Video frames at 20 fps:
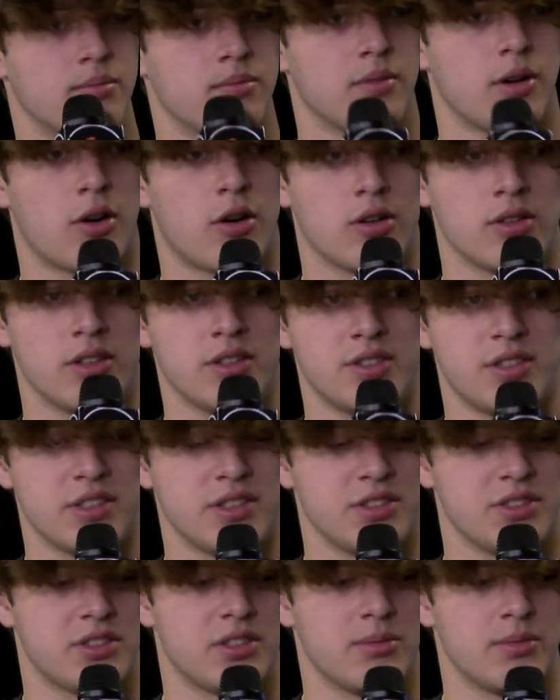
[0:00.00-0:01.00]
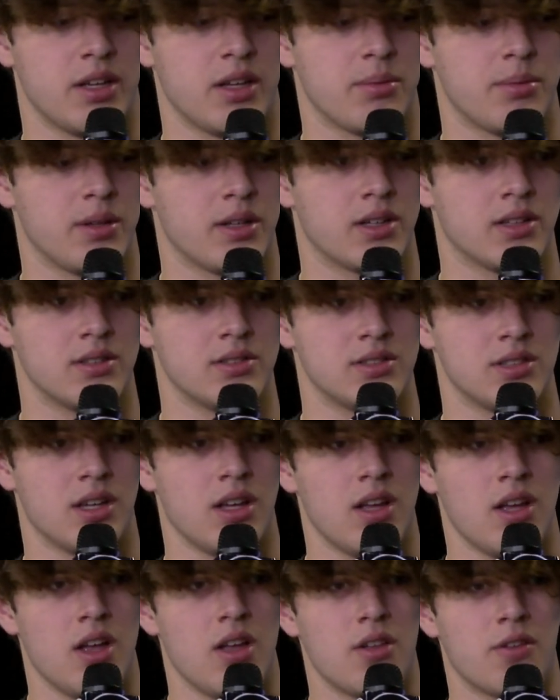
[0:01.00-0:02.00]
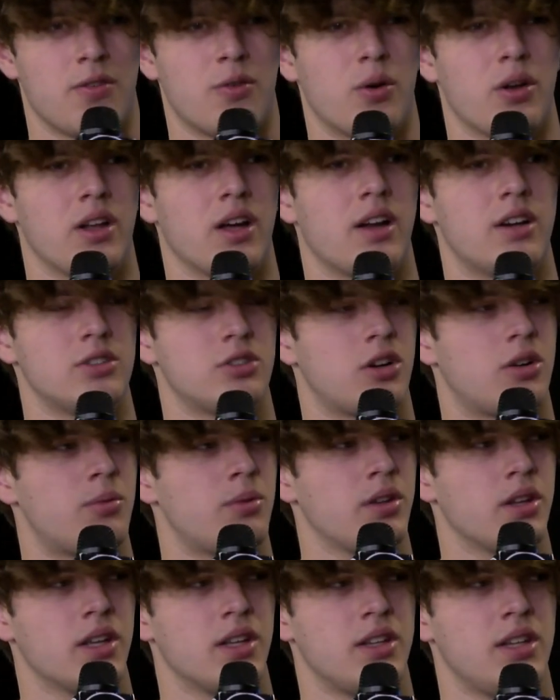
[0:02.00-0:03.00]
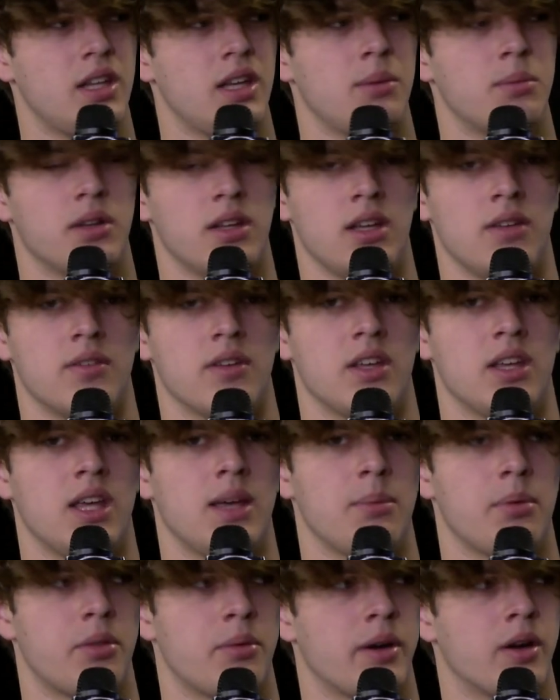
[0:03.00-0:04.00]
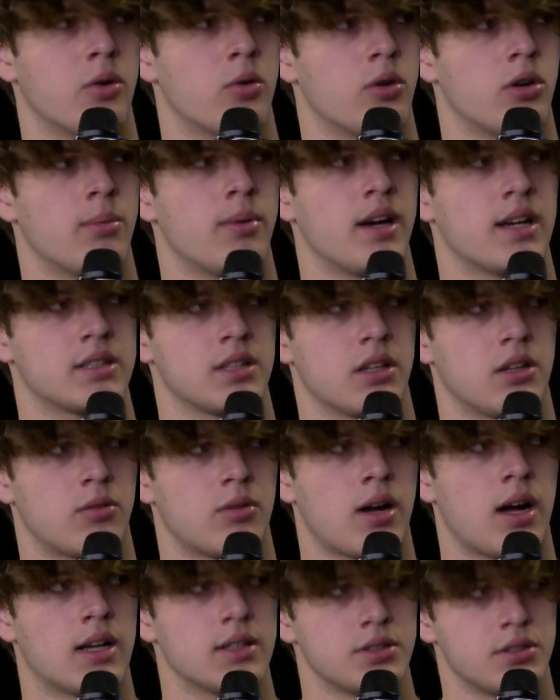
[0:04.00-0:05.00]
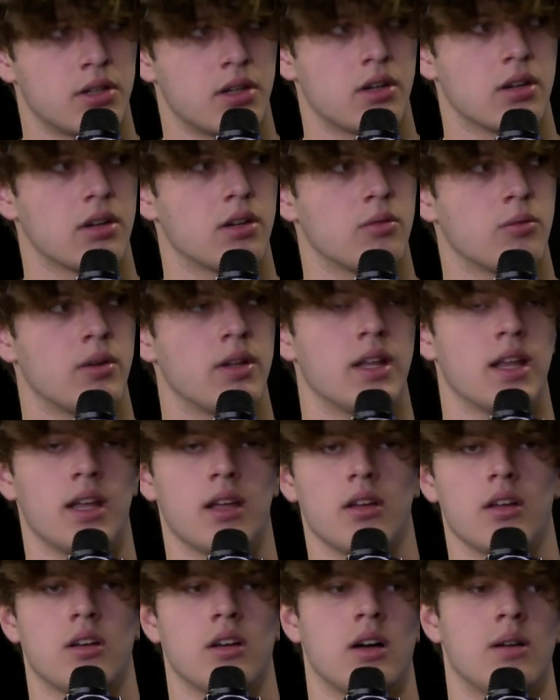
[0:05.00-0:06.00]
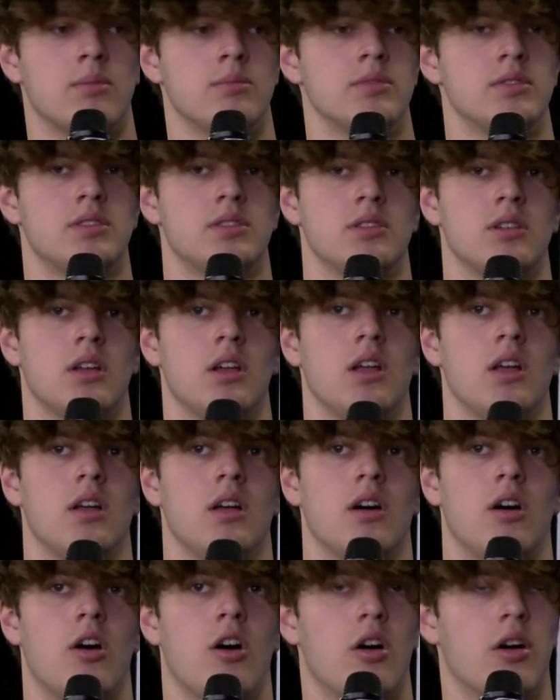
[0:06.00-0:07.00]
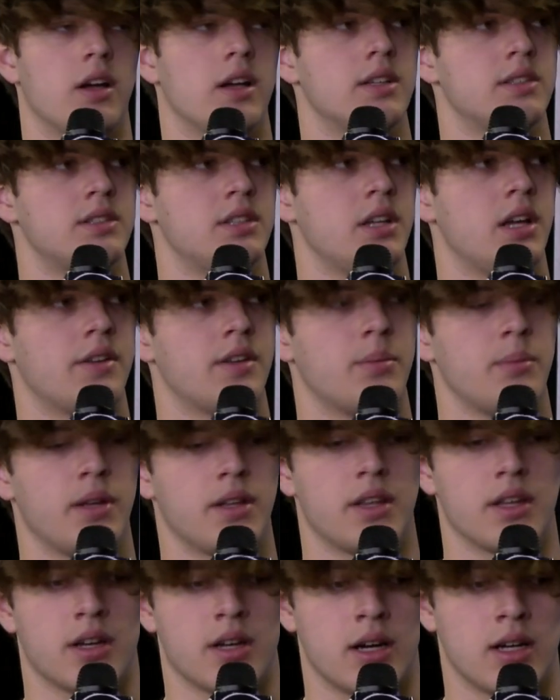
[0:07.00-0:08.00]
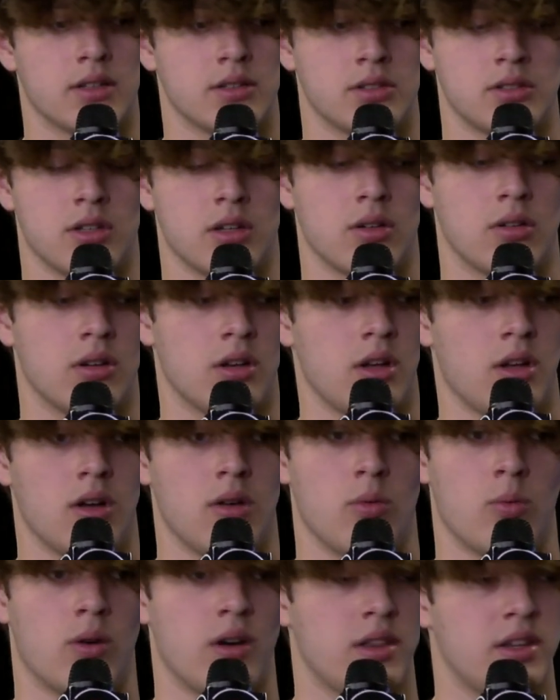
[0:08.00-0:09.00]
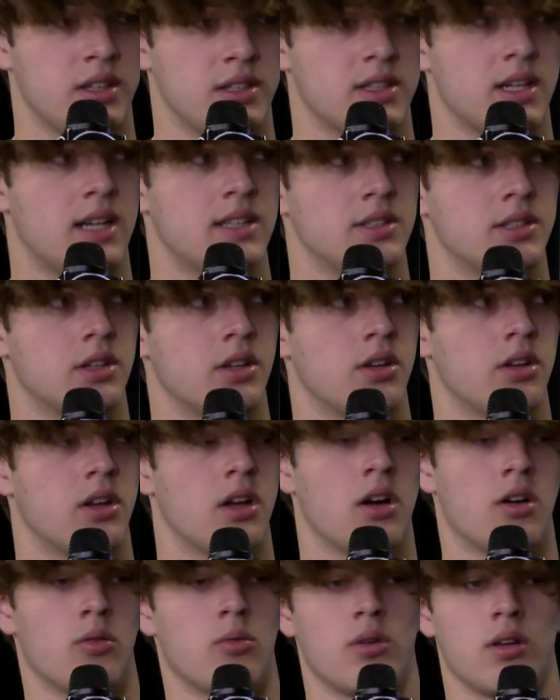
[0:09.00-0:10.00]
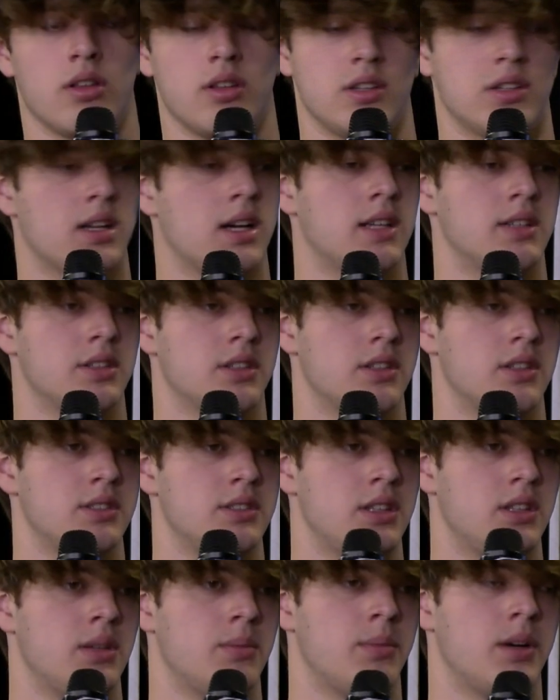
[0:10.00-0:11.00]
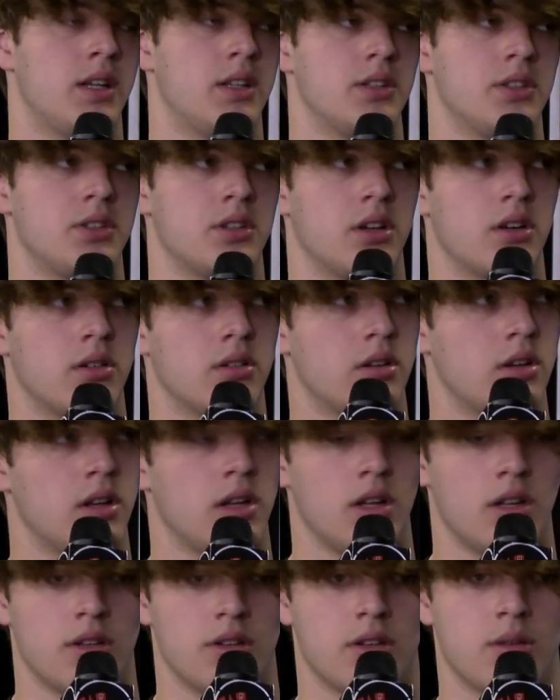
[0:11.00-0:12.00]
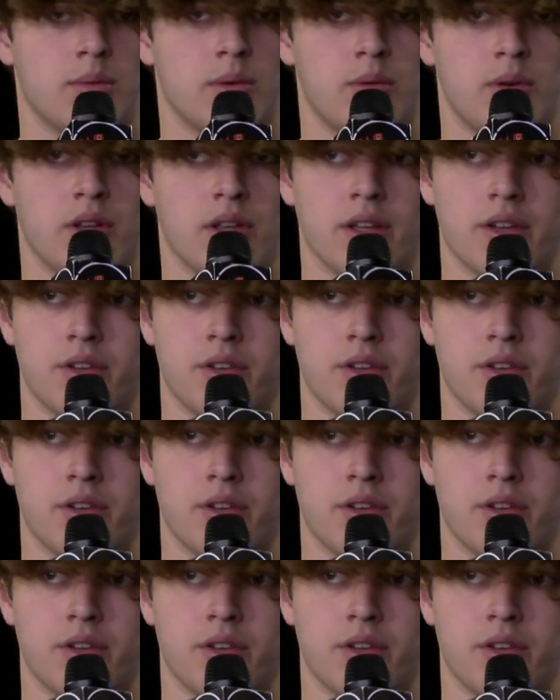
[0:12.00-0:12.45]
hard decisions to make because the 49ers aren't really a team to even keep three quarterbacks on the roster when it comes August and you have to make the cuts. So one of these guys is going to go and one of these guys is going to sit the bench. So it's going to be really